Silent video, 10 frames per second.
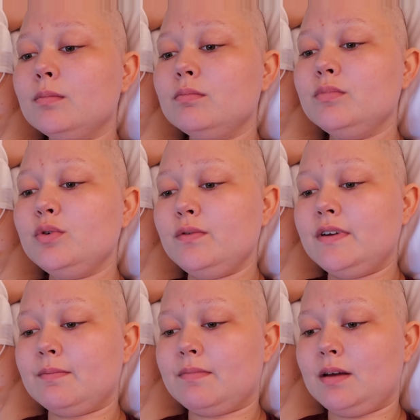
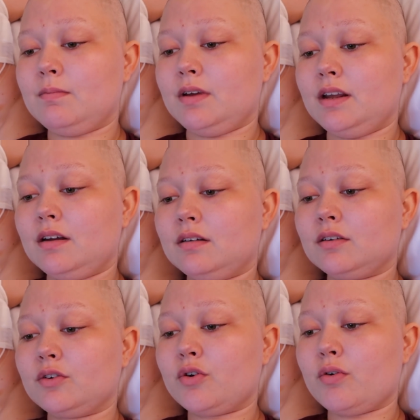movie. It made me
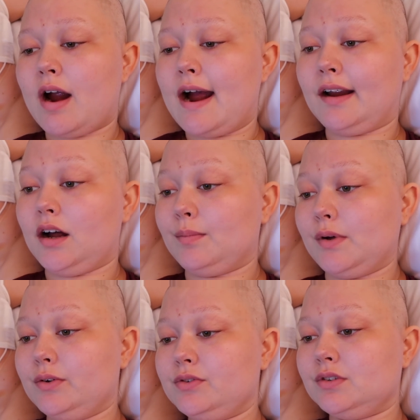cry
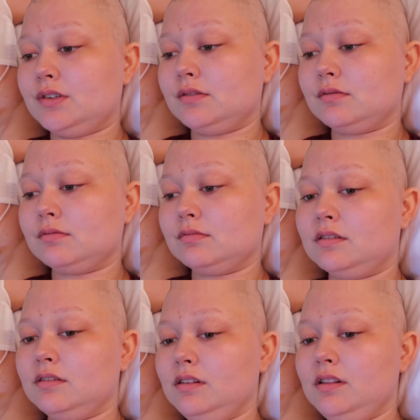almost.
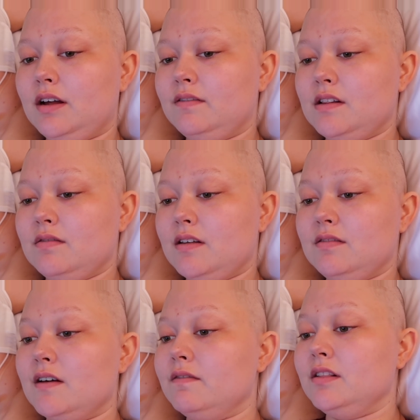
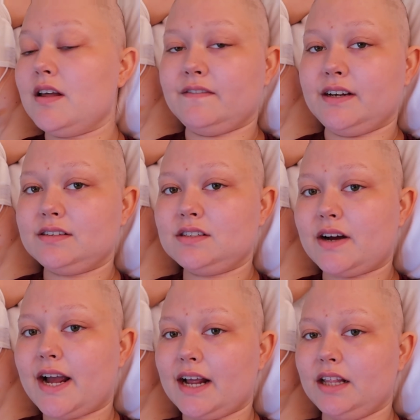Loved it. So
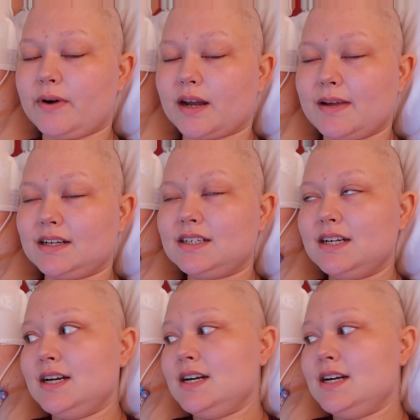I highly recommend.